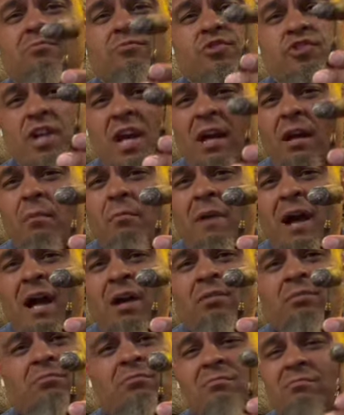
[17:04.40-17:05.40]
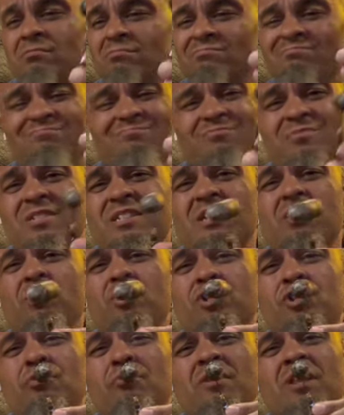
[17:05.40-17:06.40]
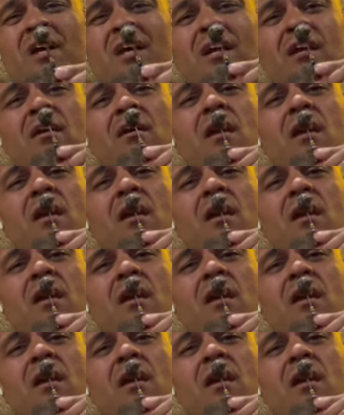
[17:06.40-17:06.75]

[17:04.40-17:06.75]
check them out, see what you think.